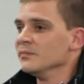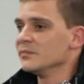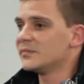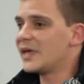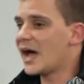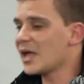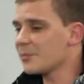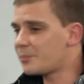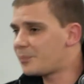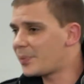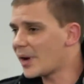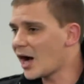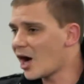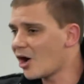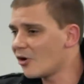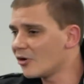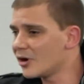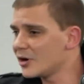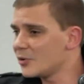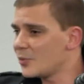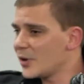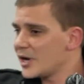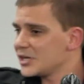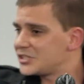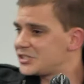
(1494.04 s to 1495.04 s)
That
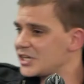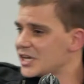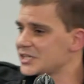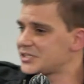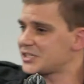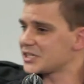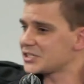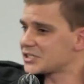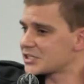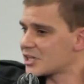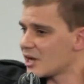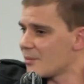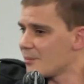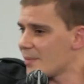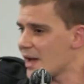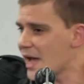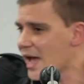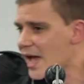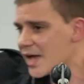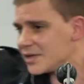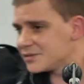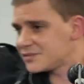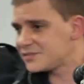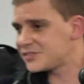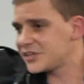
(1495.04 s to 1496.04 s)
power where Jesus
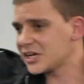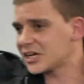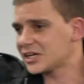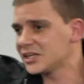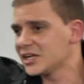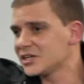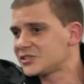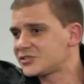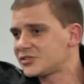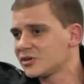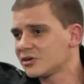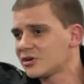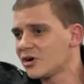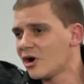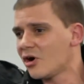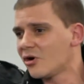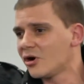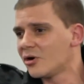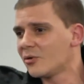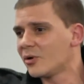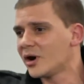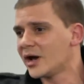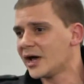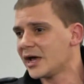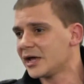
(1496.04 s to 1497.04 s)
commands sickness to
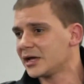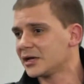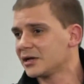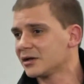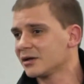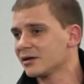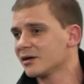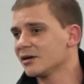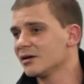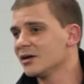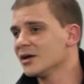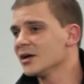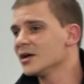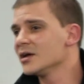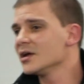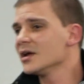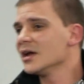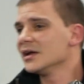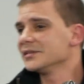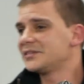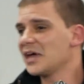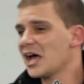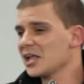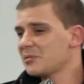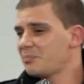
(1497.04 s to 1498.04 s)
go away.
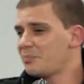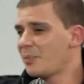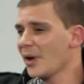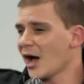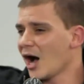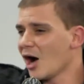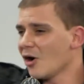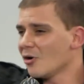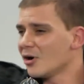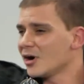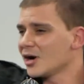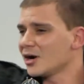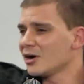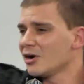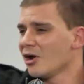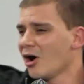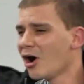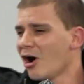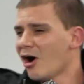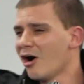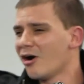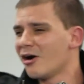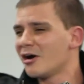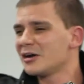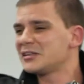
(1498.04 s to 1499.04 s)
That power,
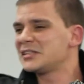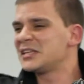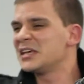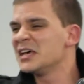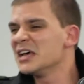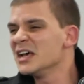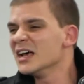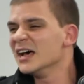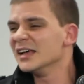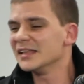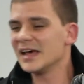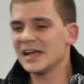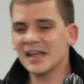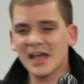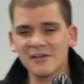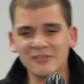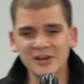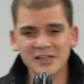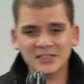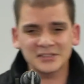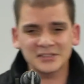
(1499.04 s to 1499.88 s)
Lord, that every